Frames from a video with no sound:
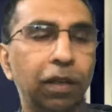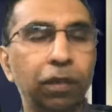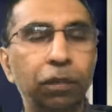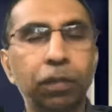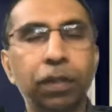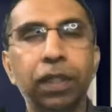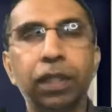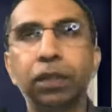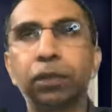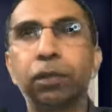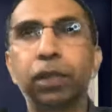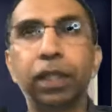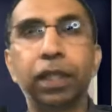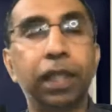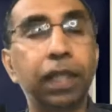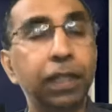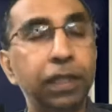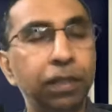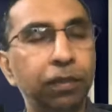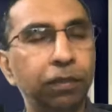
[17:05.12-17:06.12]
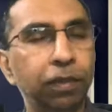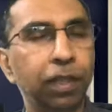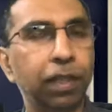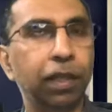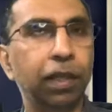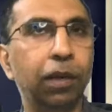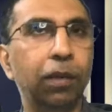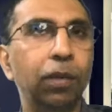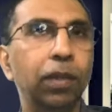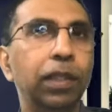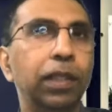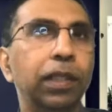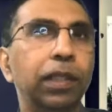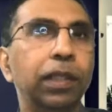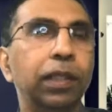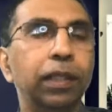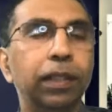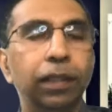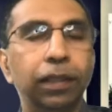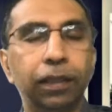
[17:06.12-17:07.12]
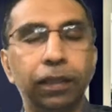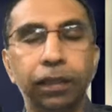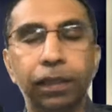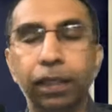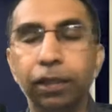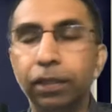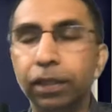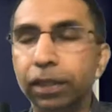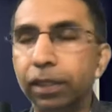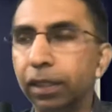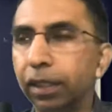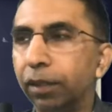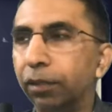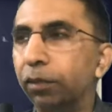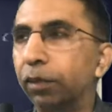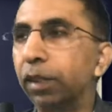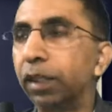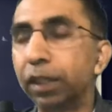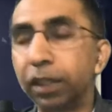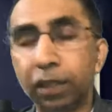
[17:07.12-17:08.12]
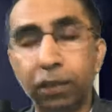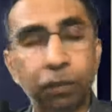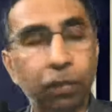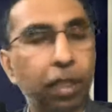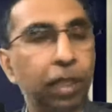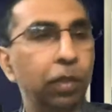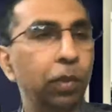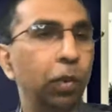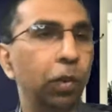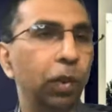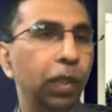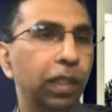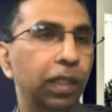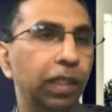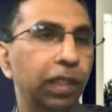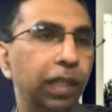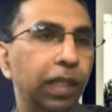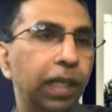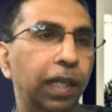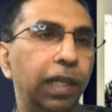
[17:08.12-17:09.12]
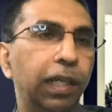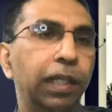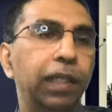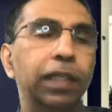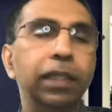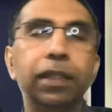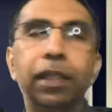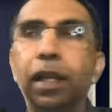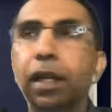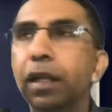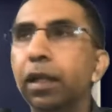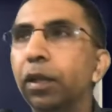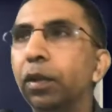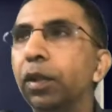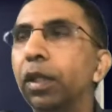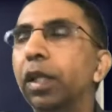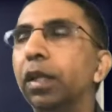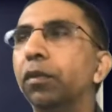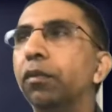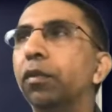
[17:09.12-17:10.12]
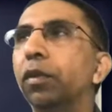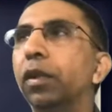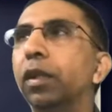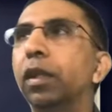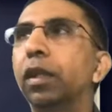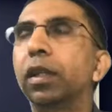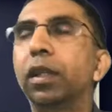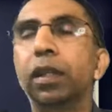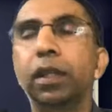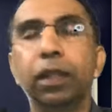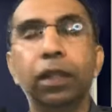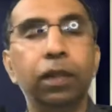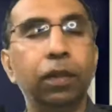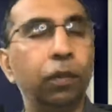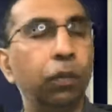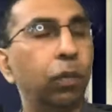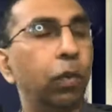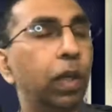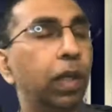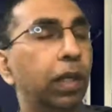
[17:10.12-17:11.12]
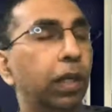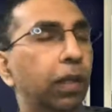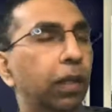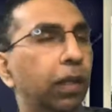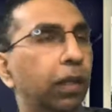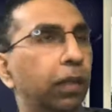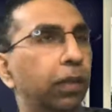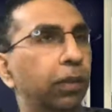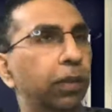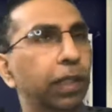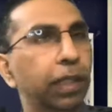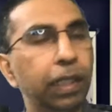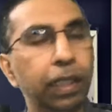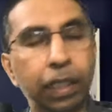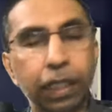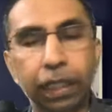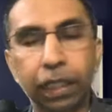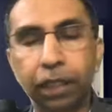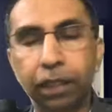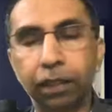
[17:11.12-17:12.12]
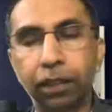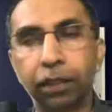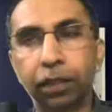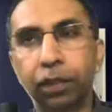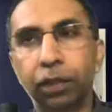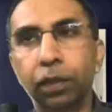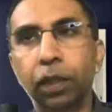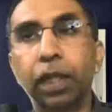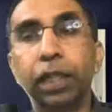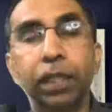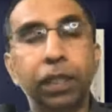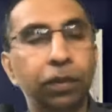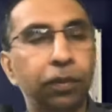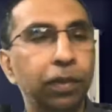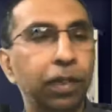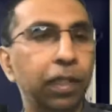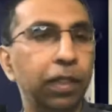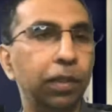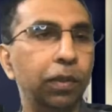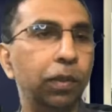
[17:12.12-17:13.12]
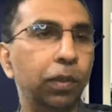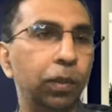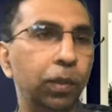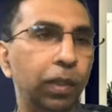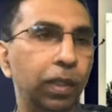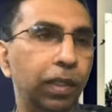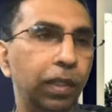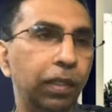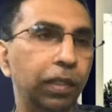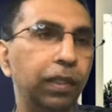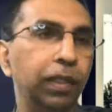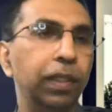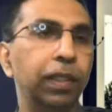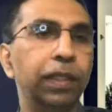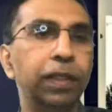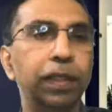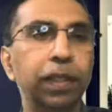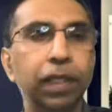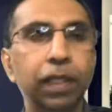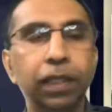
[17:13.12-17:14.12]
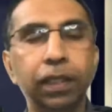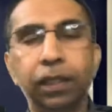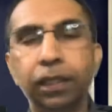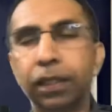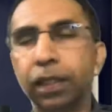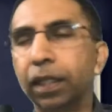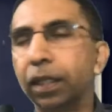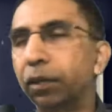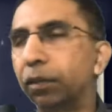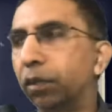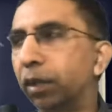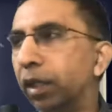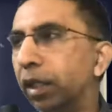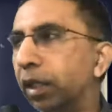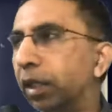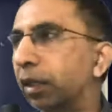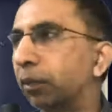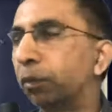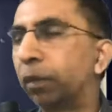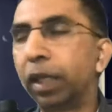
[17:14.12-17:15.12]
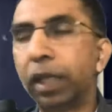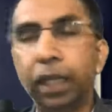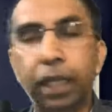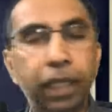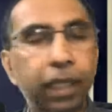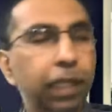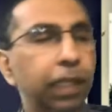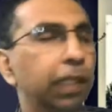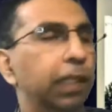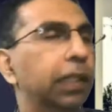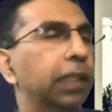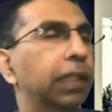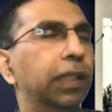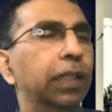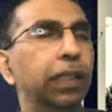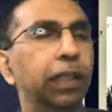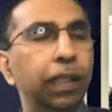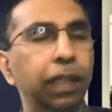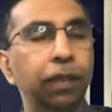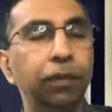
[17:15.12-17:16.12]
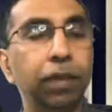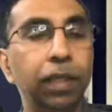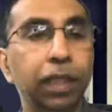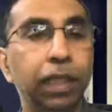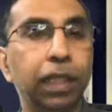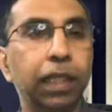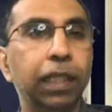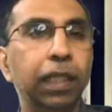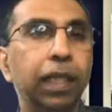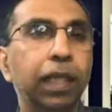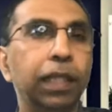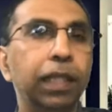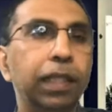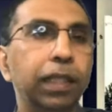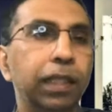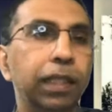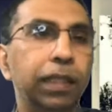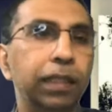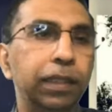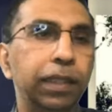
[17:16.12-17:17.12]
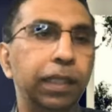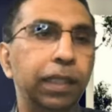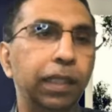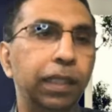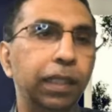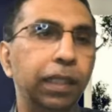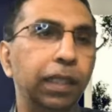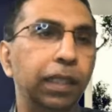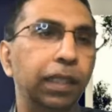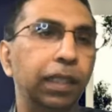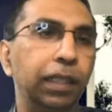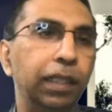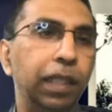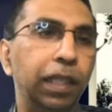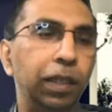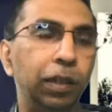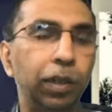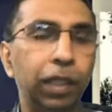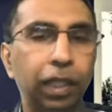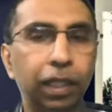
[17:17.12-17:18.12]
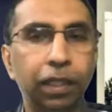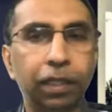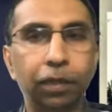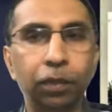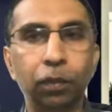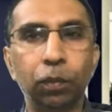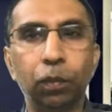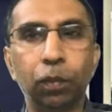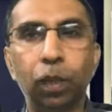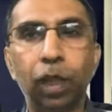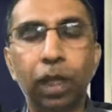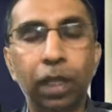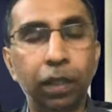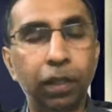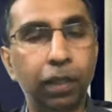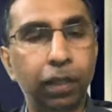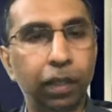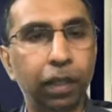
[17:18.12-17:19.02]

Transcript: entrepreneurs, but the rest of the crowd. They will say, "Oh, this is my goal," and they start looking for what all do they need to achieve that goal, their skills, network, money, everything. And then they look at what